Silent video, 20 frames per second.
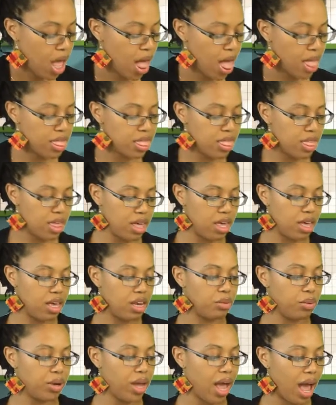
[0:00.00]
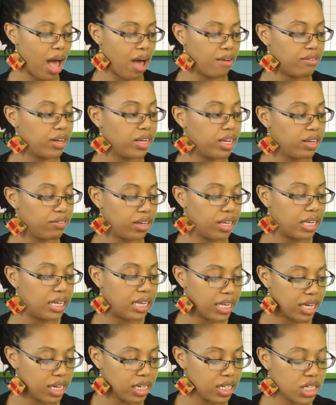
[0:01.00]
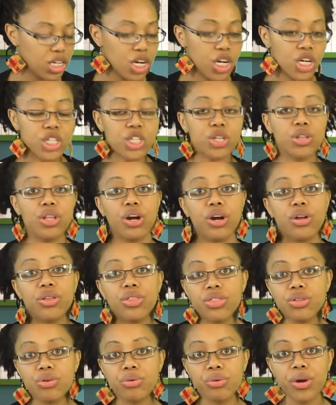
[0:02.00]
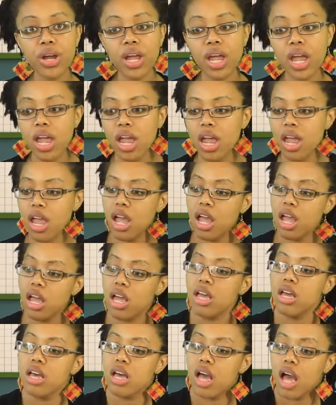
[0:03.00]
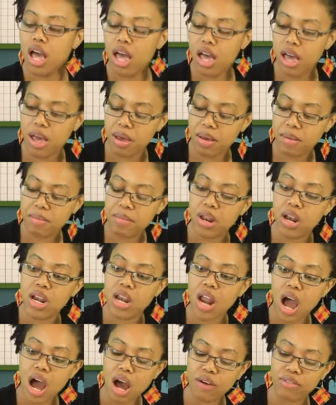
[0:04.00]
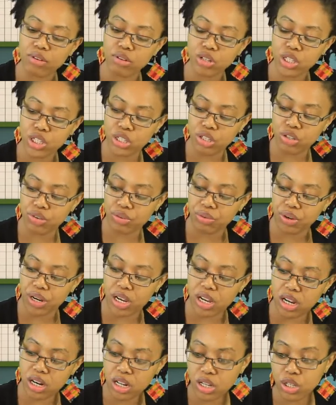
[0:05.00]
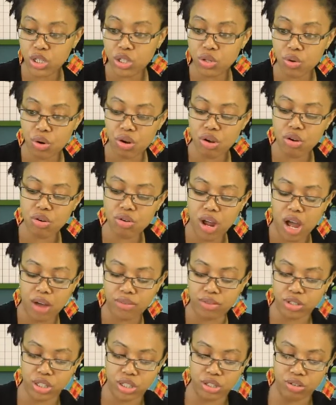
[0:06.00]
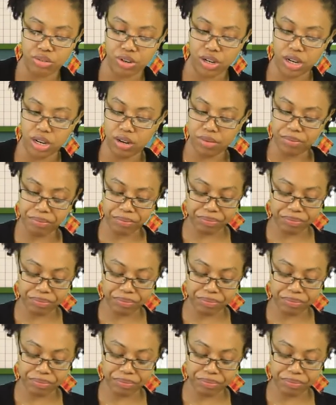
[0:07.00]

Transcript: And then we have Living Lit. So there are three um, novels to read, historical novels to read